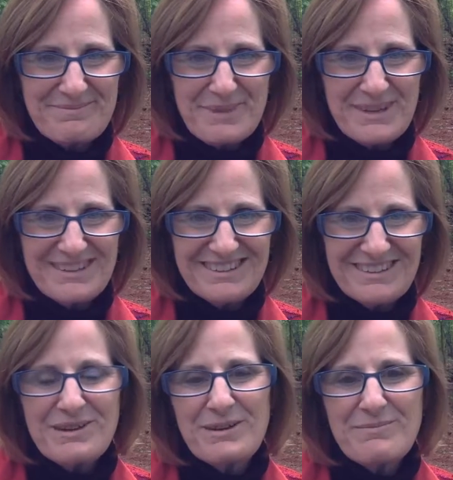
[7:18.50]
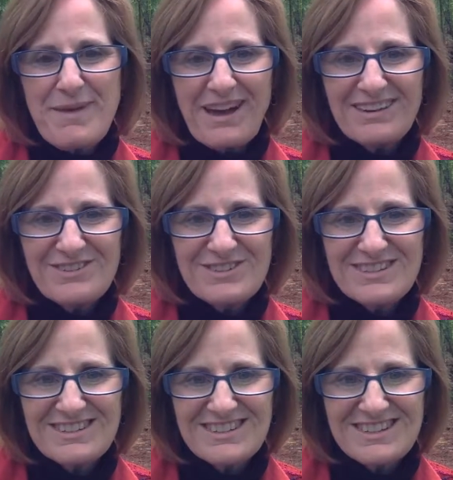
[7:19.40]
being the
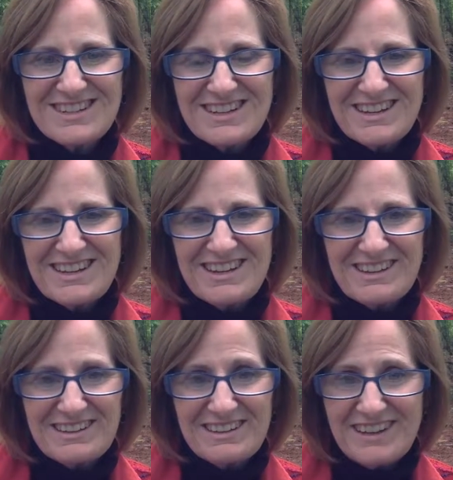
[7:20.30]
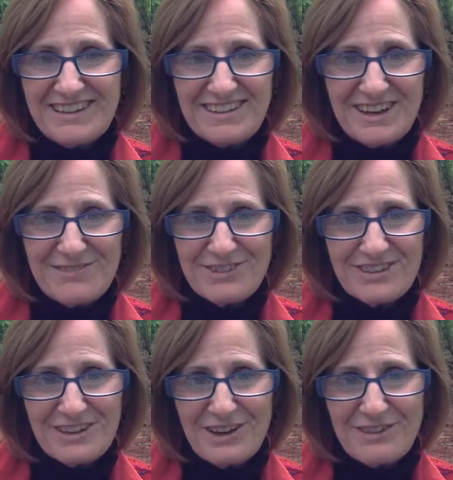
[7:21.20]
magnificent light, life,
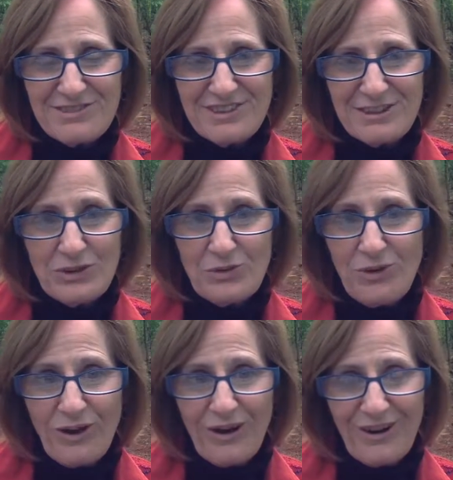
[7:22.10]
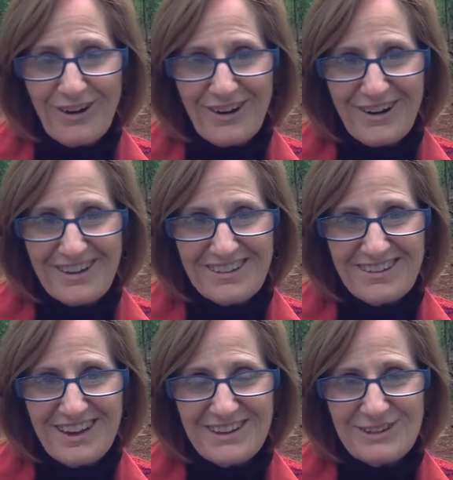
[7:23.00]
and love that you are,
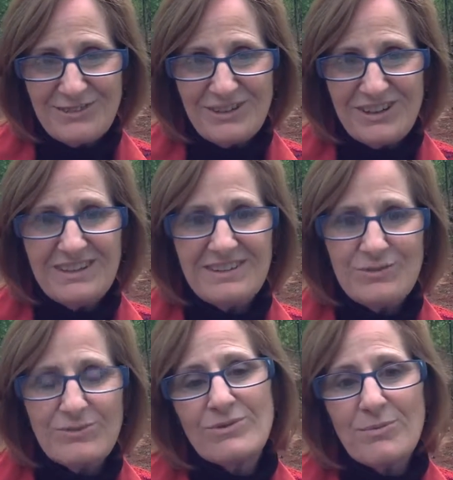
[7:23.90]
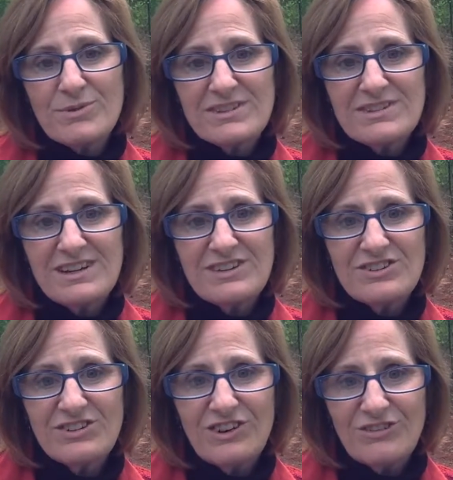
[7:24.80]
that unique
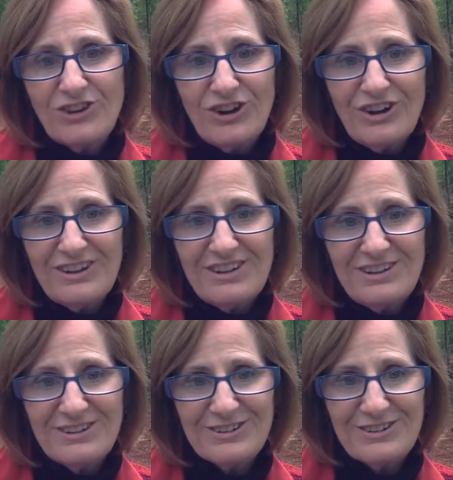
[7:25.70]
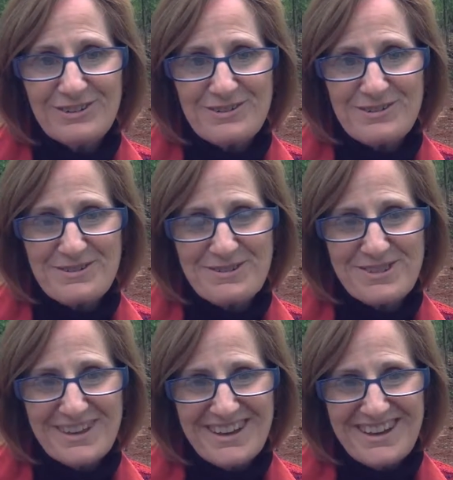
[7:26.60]
representation of God here on earth,
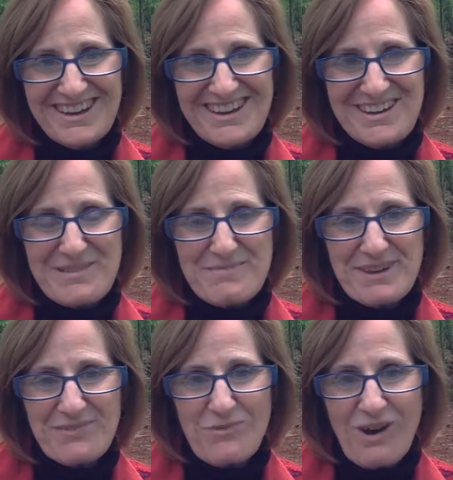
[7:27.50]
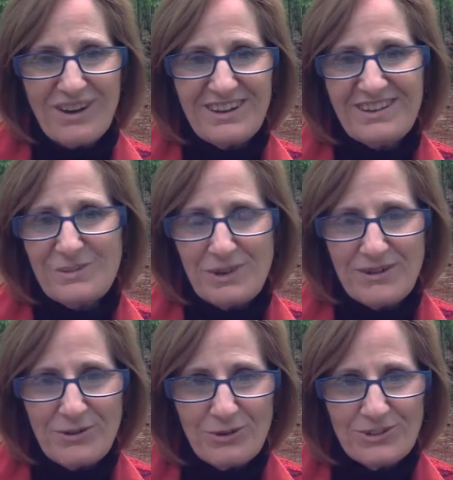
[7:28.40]
and walking in the way
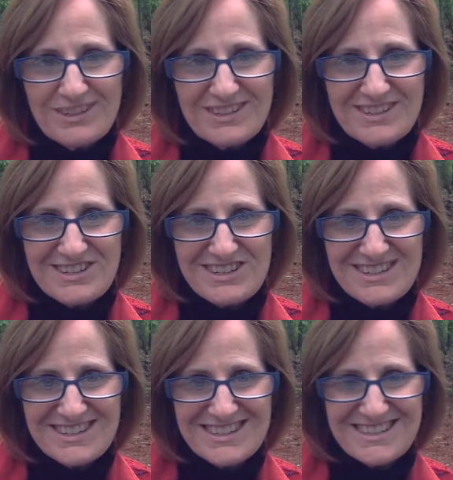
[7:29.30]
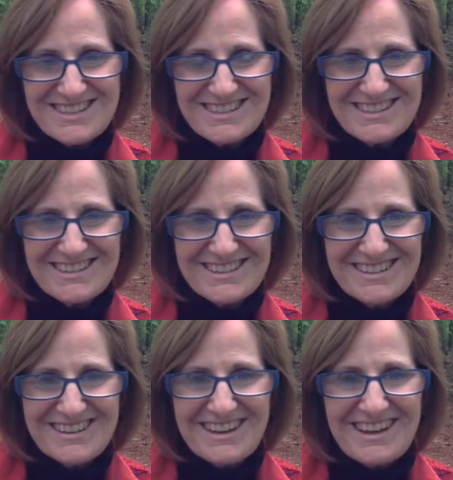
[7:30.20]
of wholeness as Jesus did.
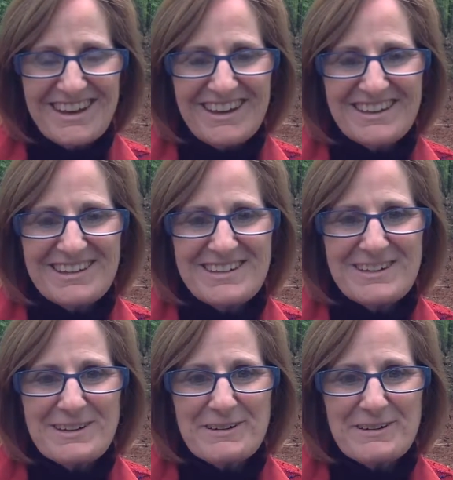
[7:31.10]
And